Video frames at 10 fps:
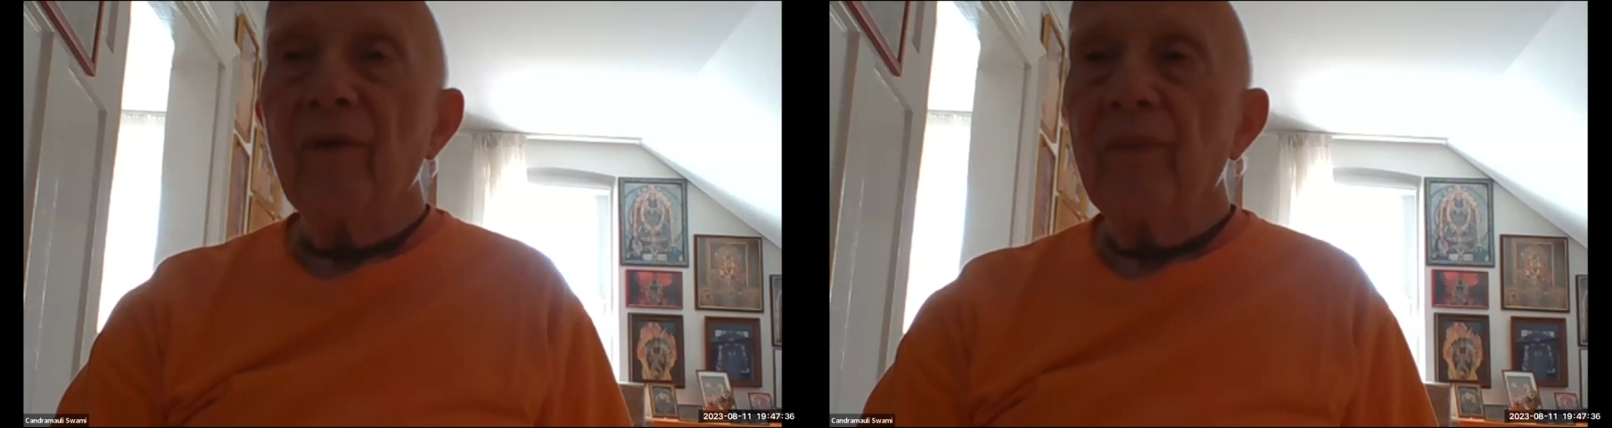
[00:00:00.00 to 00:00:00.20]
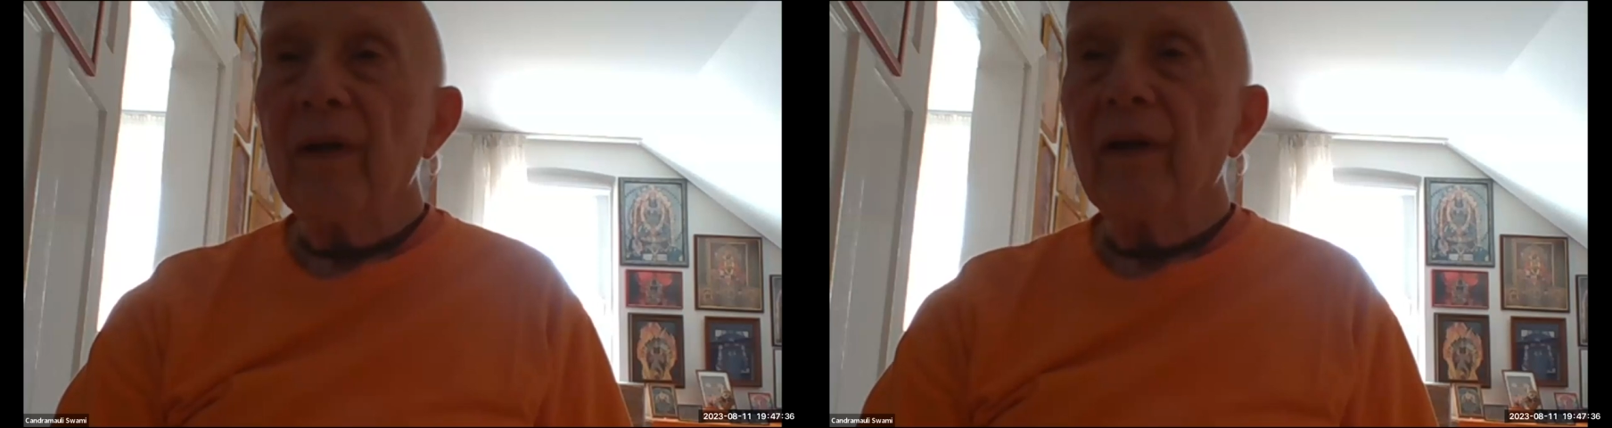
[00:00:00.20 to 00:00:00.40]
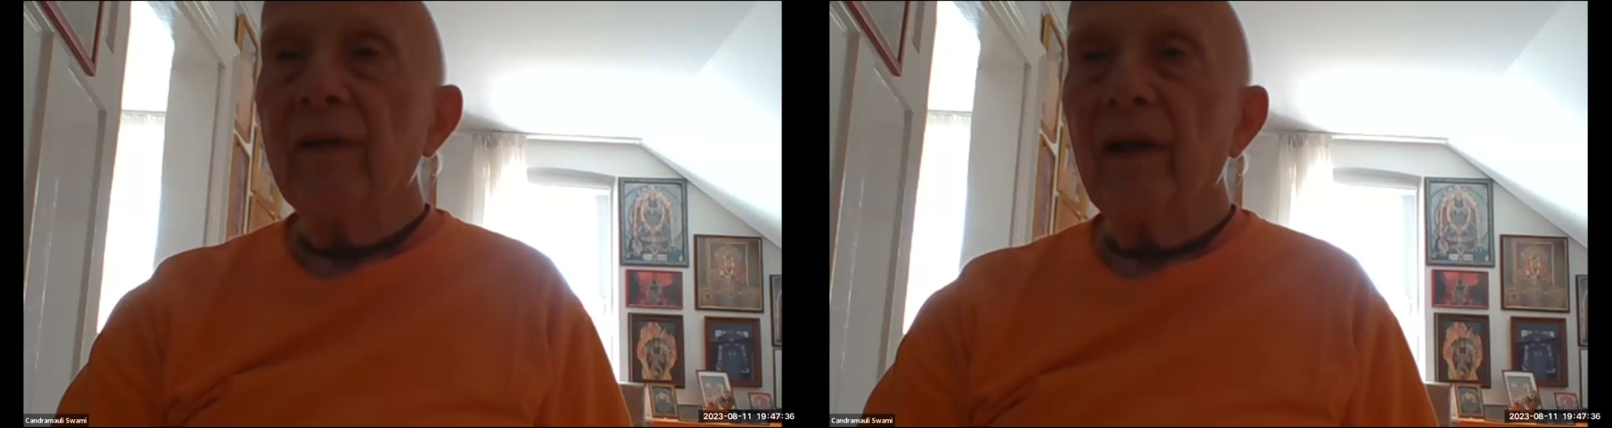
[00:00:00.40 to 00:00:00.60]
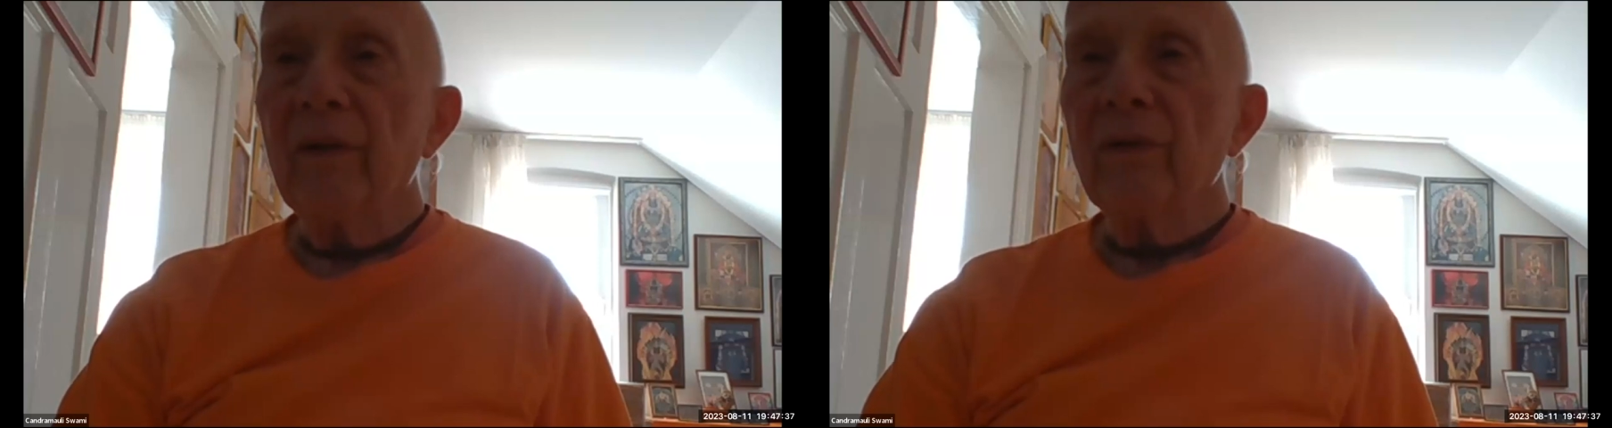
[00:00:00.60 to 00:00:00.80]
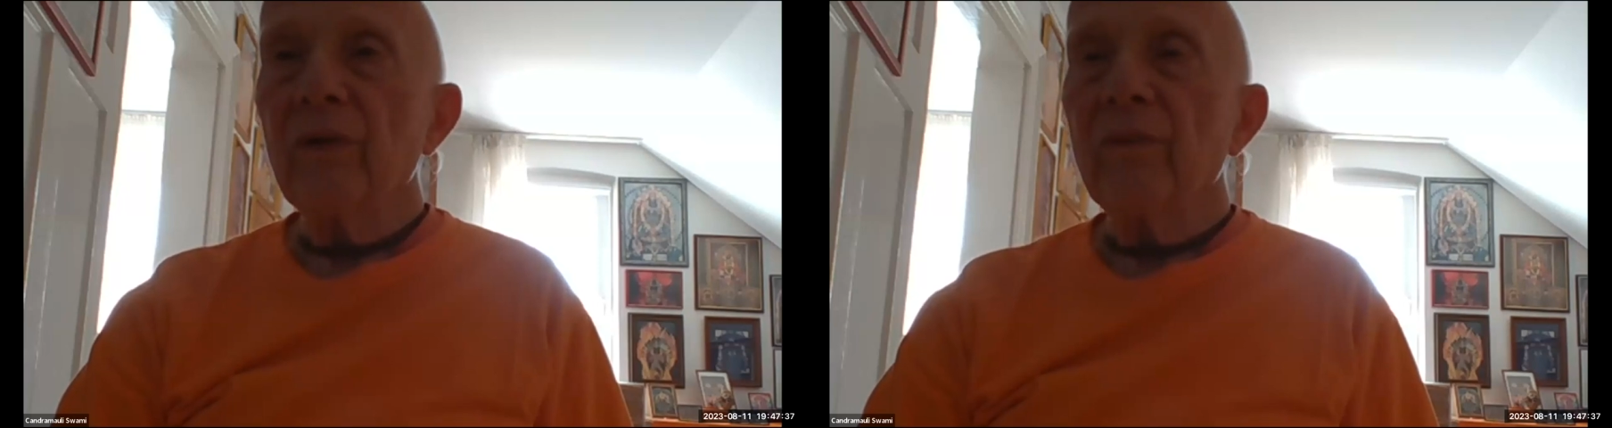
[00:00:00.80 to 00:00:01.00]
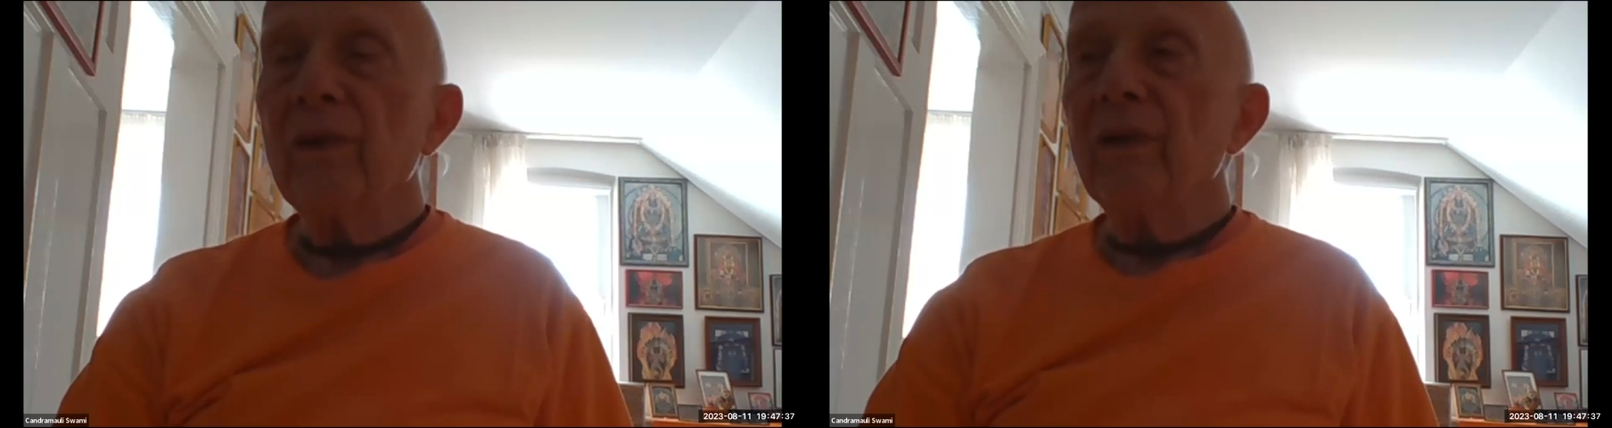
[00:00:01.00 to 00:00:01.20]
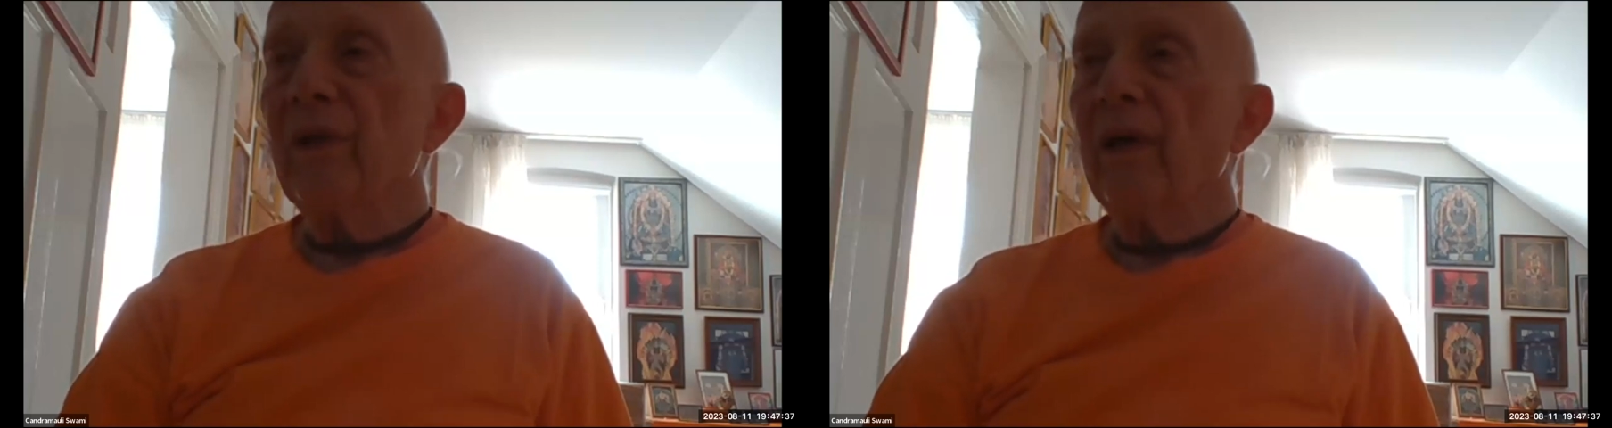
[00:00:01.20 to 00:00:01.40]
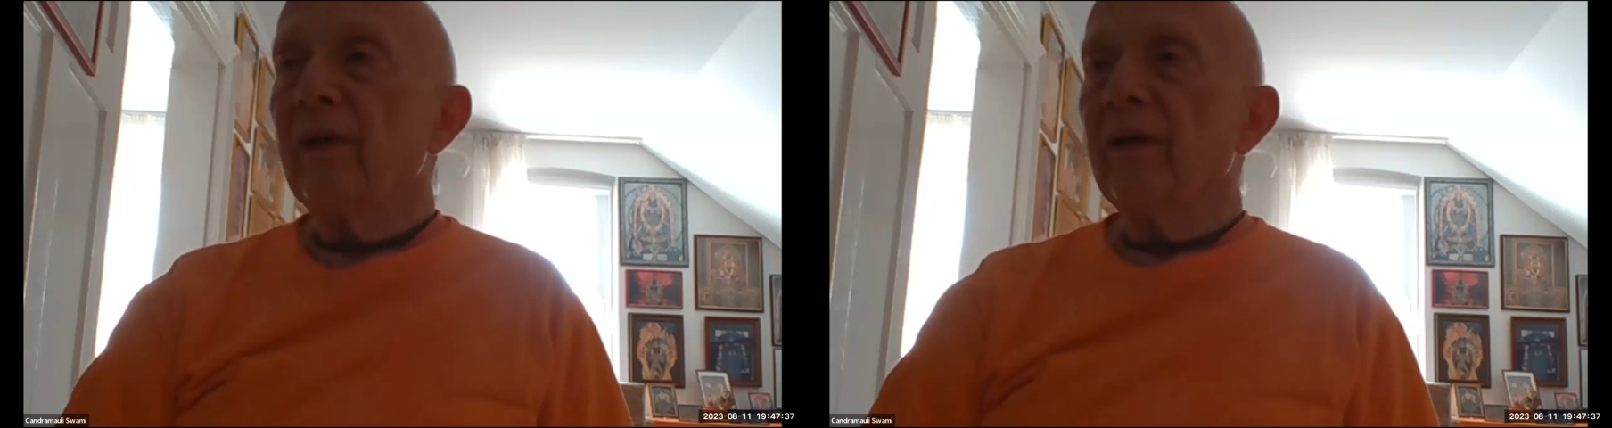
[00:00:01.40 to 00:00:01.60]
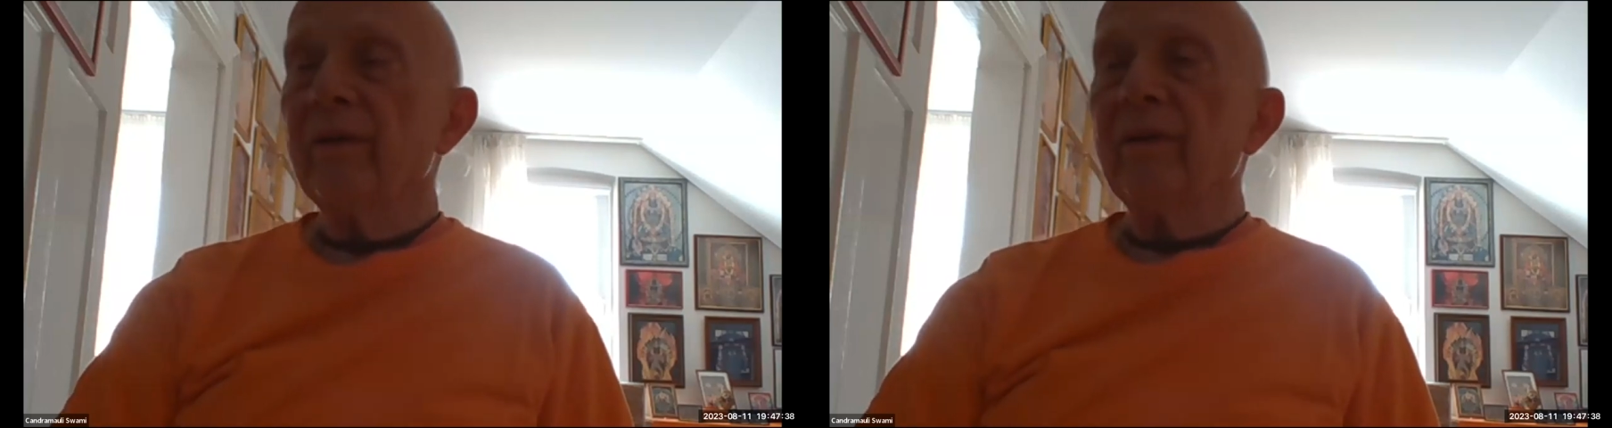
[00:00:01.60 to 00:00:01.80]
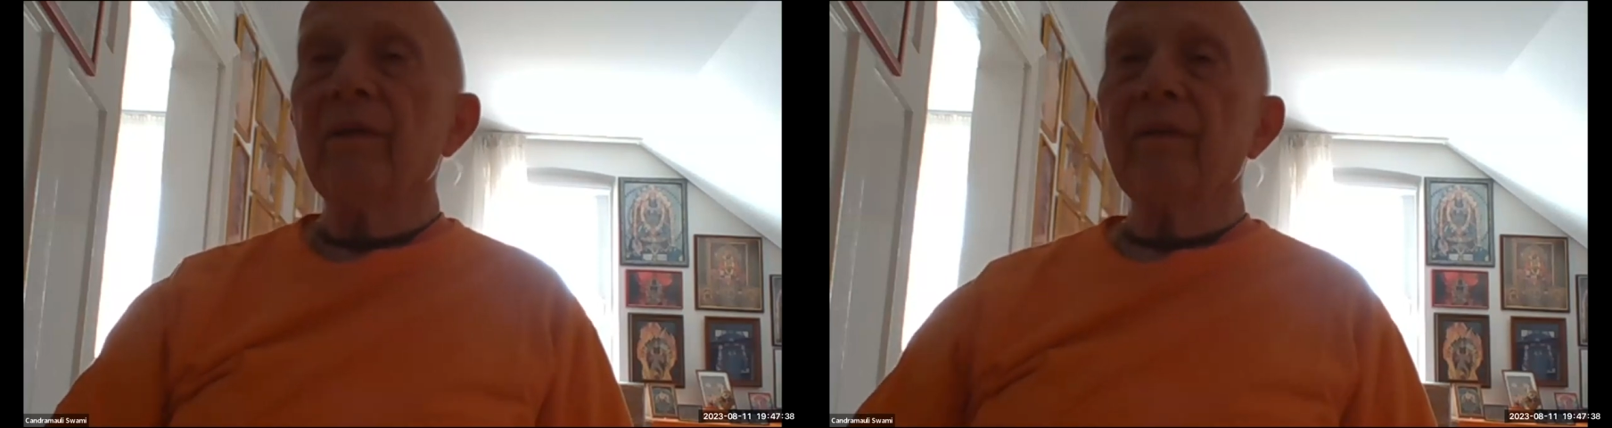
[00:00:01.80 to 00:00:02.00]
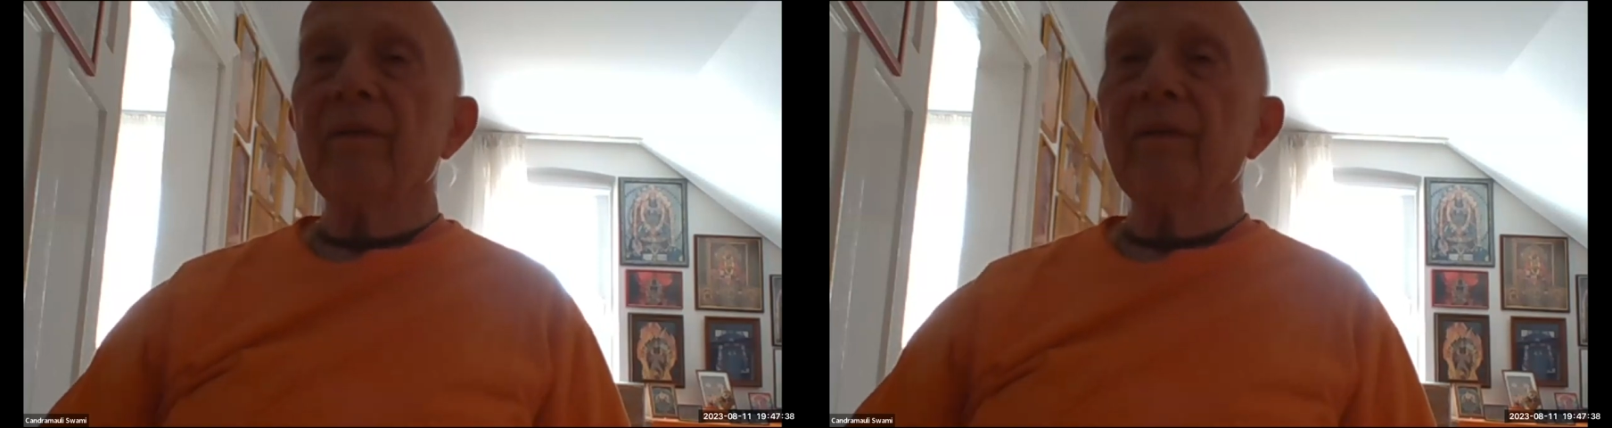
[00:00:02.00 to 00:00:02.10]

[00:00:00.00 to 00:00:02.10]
every minute that you should be chanting.